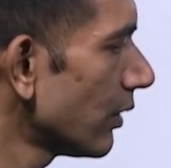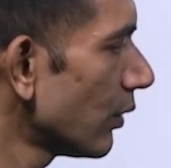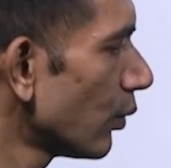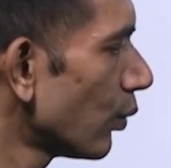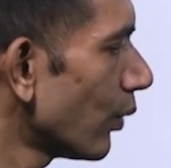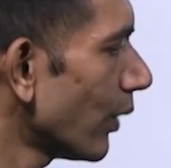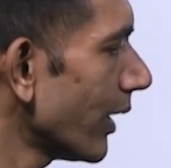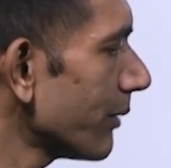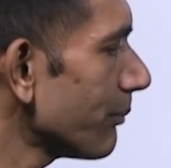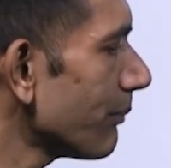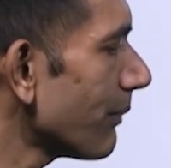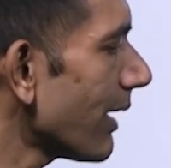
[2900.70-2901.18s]

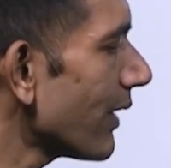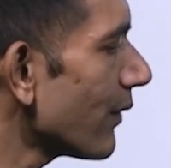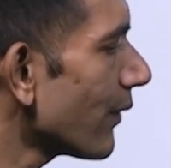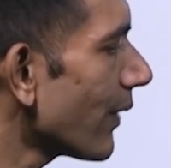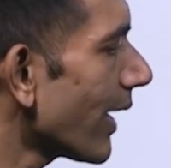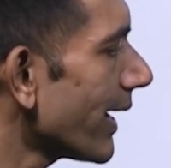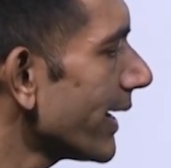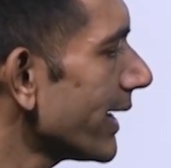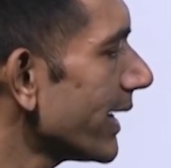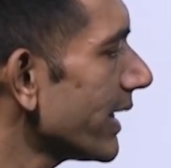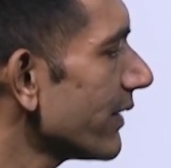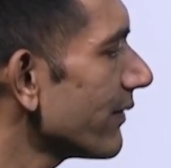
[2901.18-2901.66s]
1 by
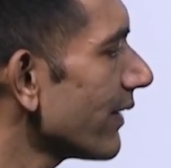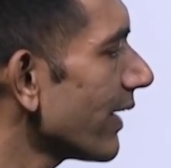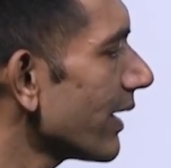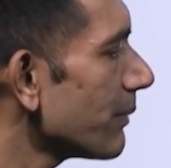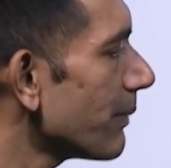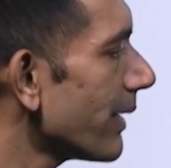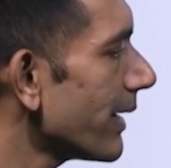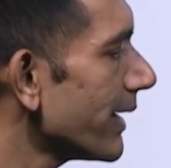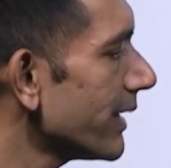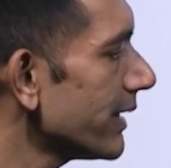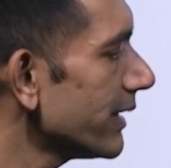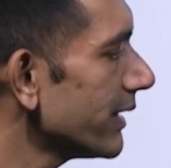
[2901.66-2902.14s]
y dy
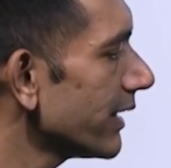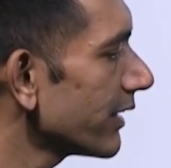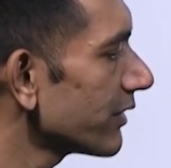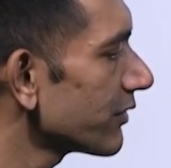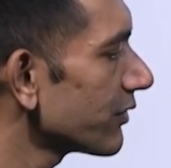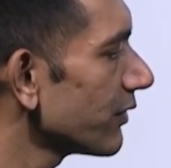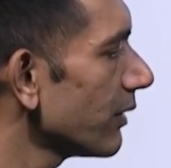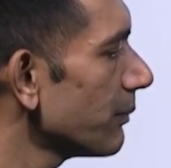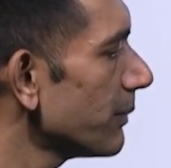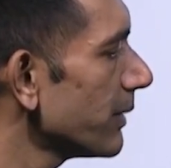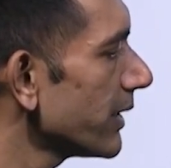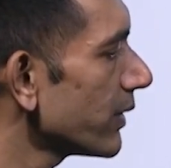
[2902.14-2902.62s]
by dx
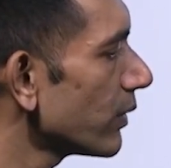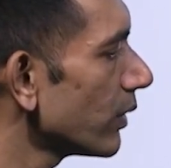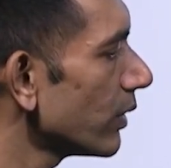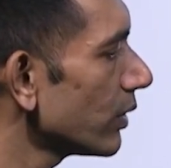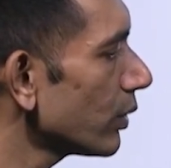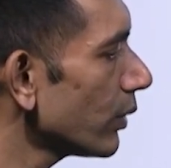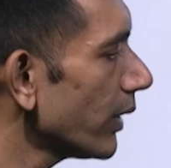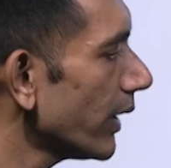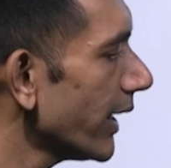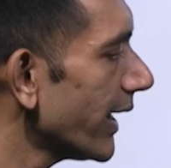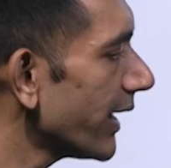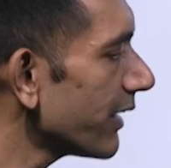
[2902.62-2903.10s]
will be equal
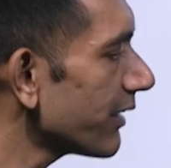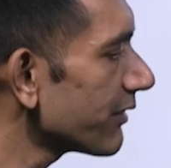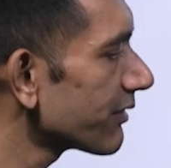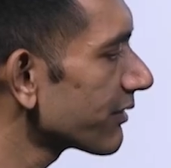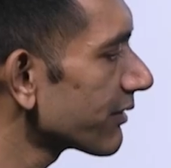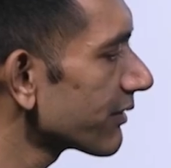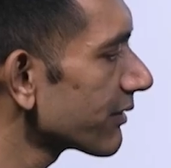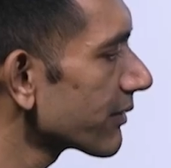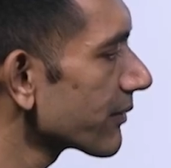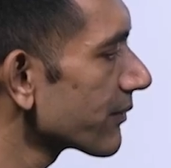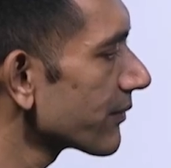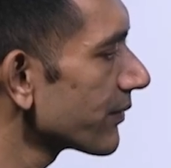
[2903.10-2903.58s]
to
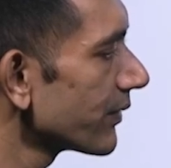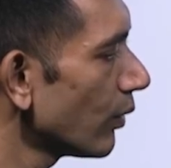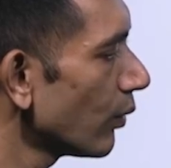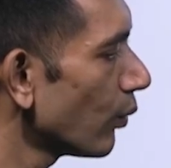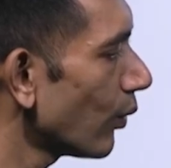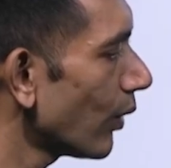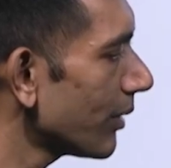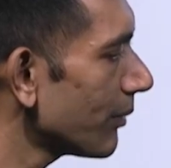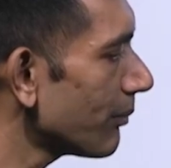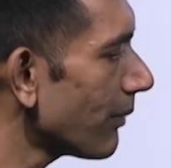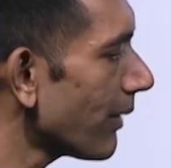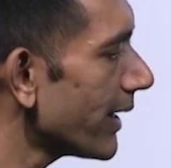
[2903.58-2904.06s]
x
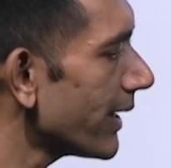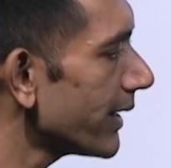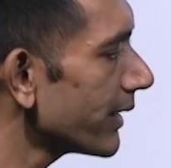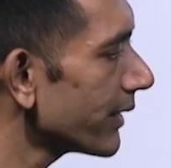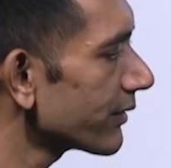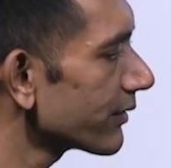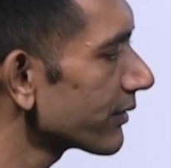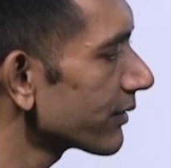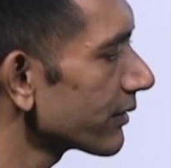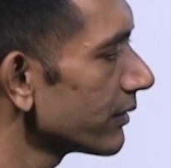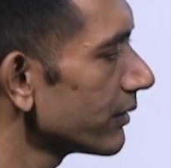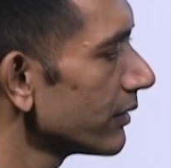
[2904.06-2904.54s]
1 by
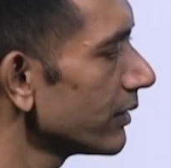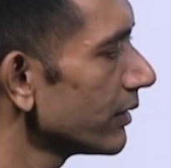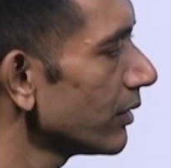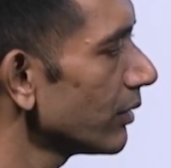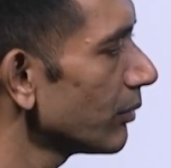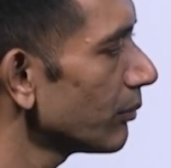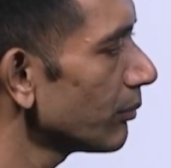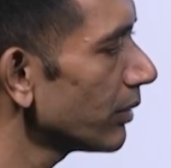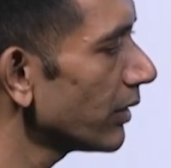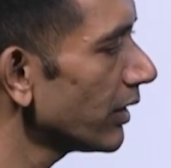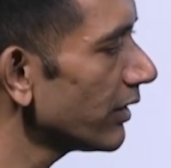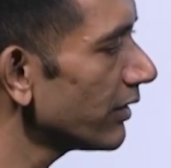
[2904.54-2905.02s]
x
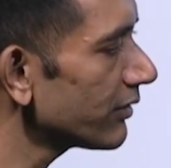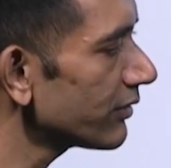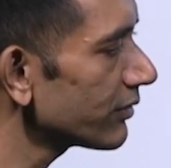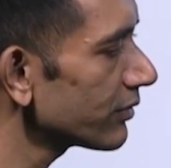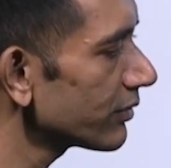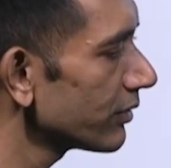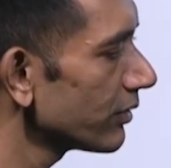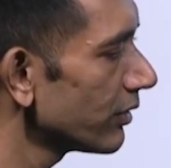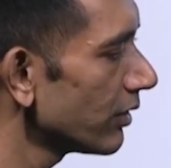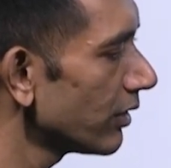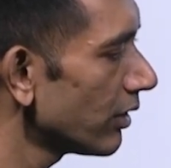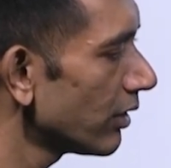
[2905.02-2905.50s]
plus
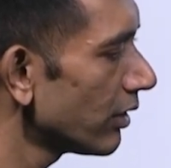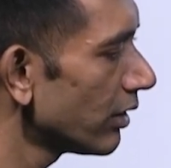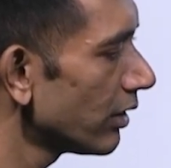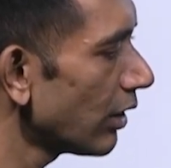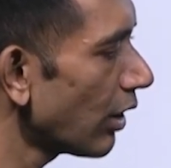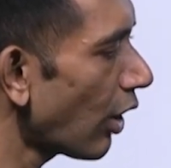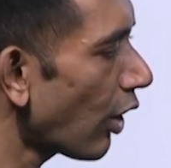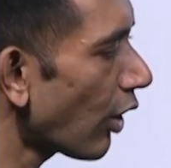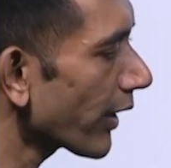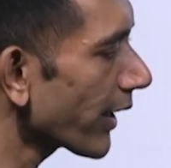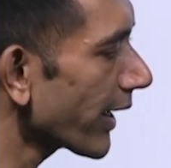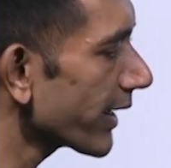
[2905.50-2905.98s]

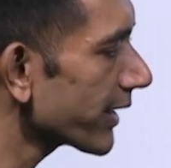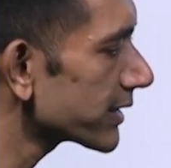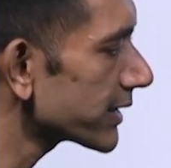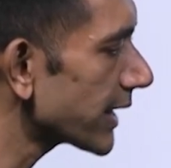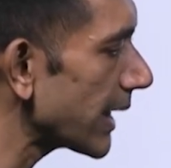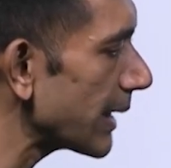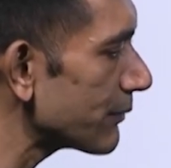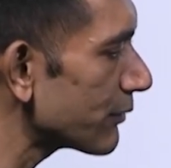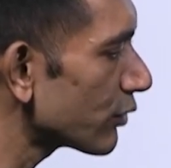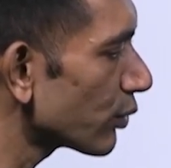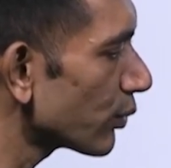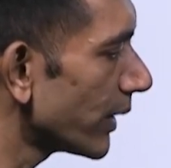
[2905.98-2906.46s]
log x
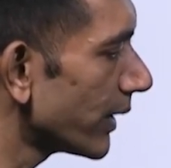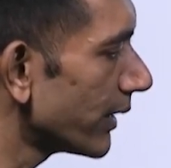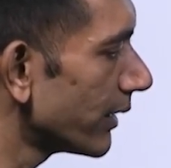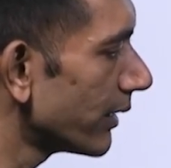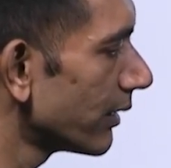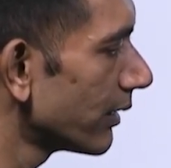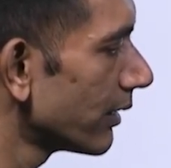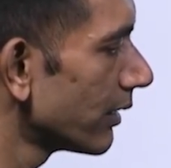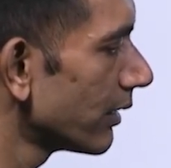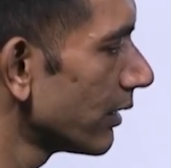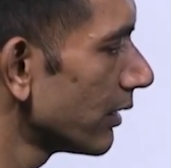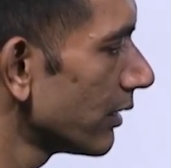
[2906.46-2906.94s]
times 1.
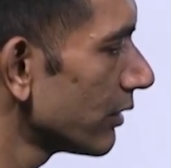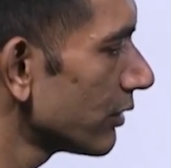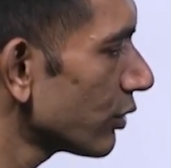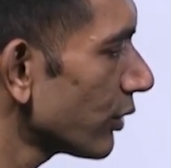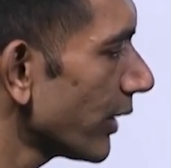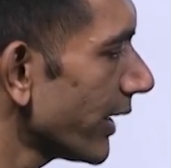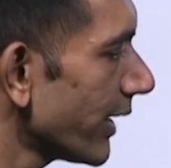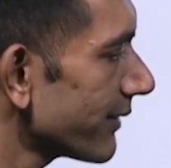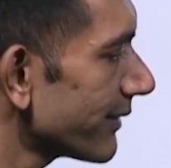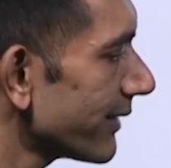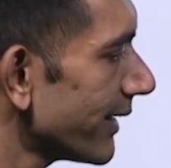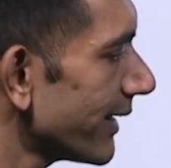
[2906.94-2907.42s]
So
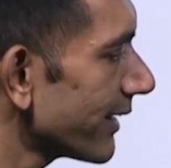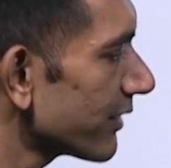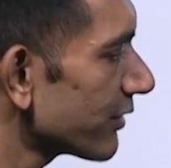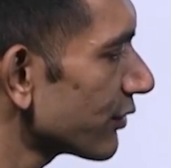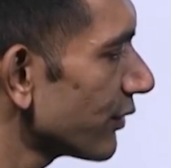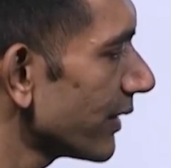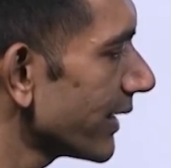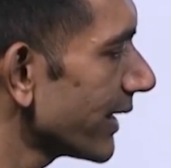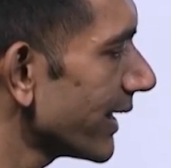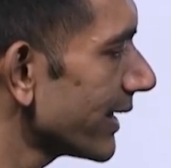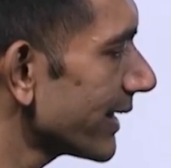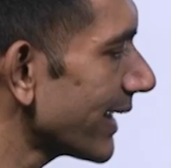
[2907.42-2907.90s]
x and x
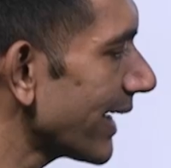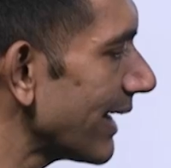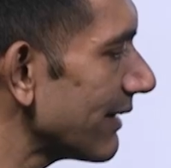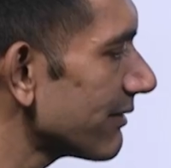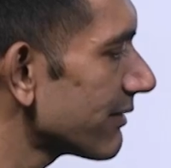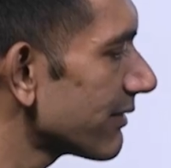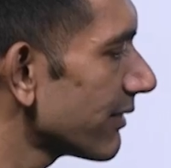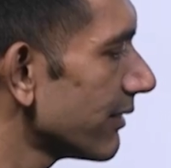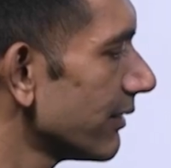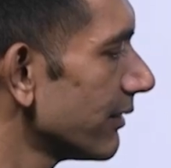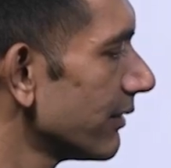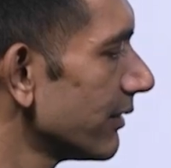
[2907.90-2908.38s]
will get
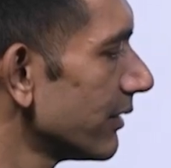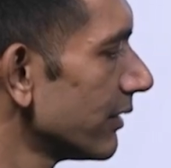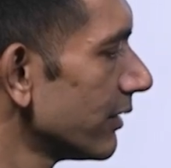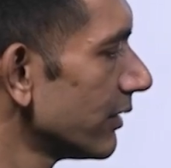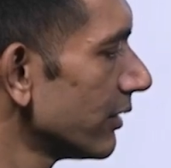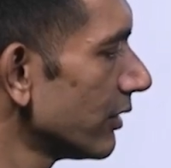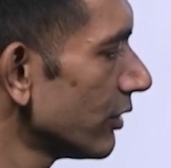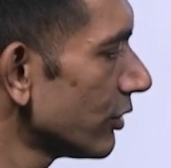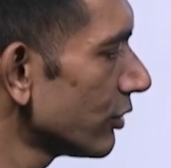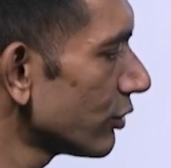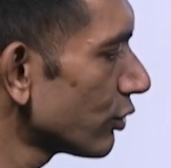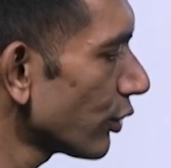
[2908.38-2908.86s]
cancelled.
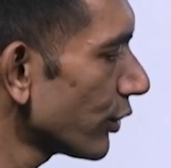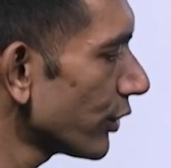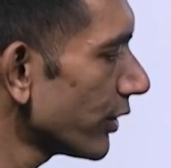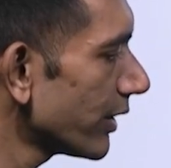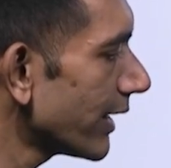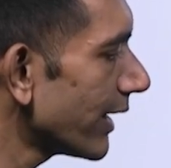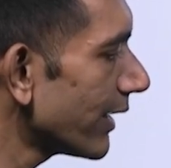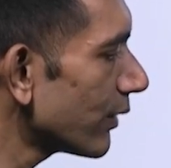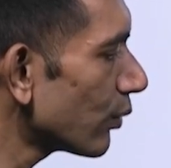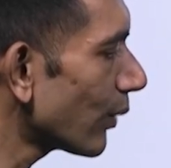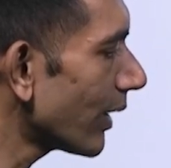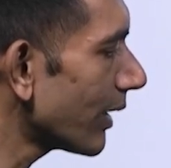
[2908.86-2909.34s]
So you'll
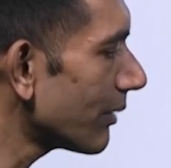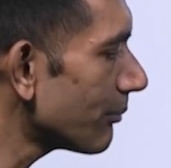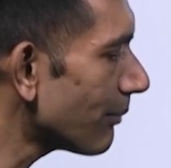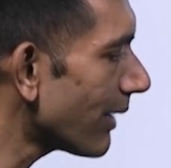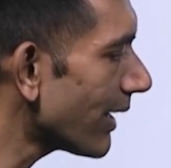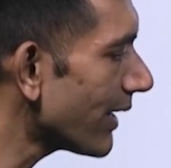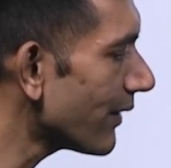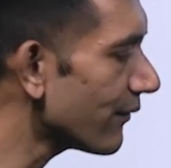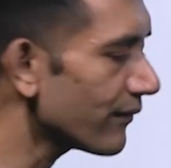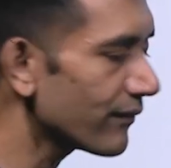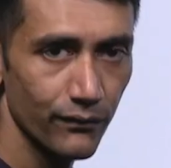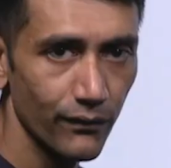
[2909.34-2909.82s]
get 1
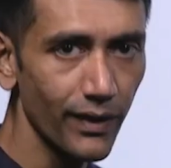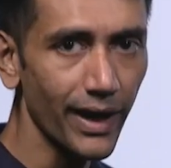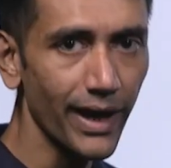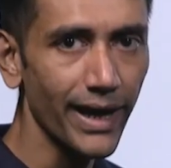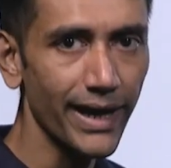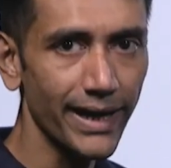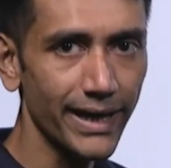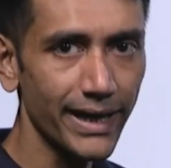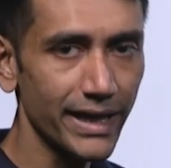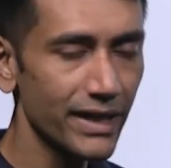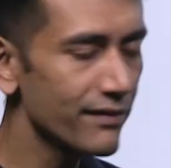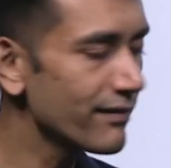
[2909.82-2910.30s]
by
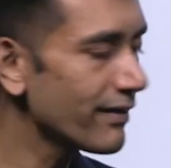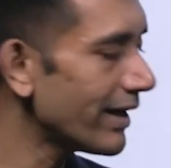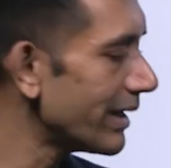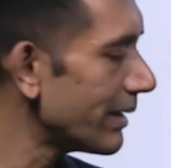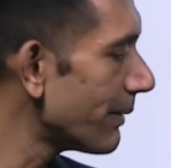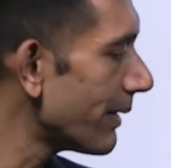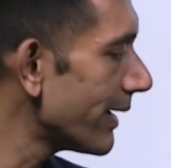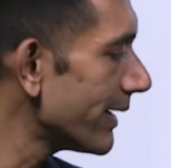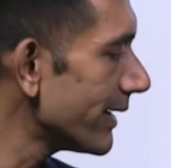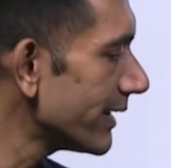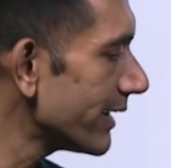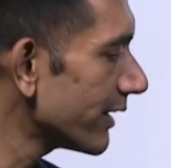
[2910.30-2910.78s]
y dy
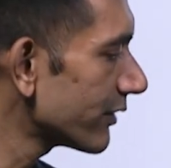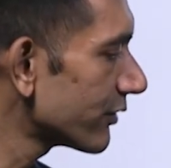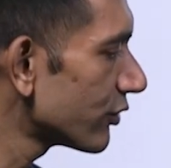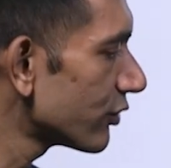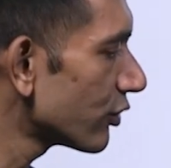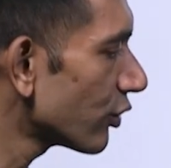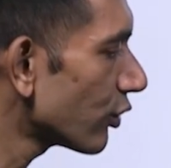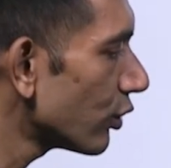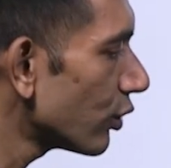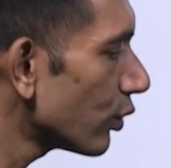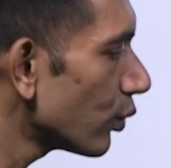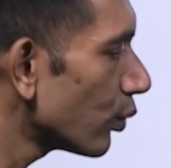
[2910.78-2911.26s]
by dx is
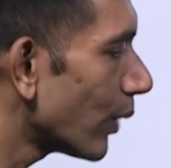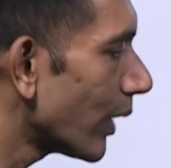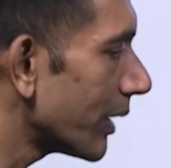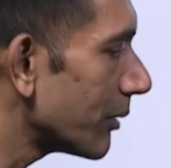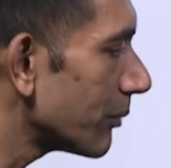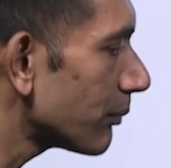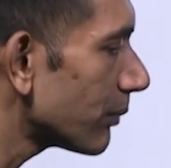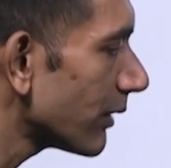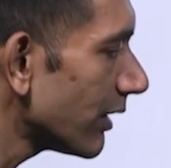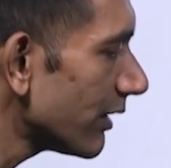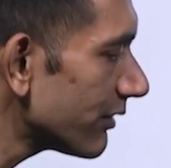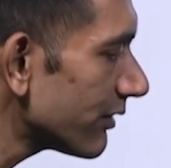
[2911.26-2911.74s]
equal to 1
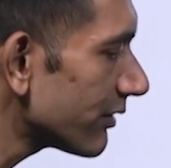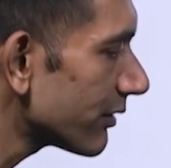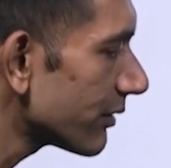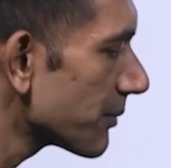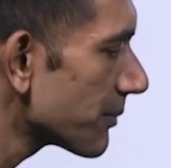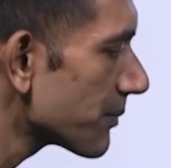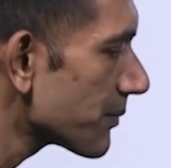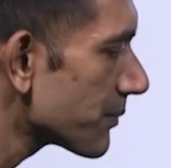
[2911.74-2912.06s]
plus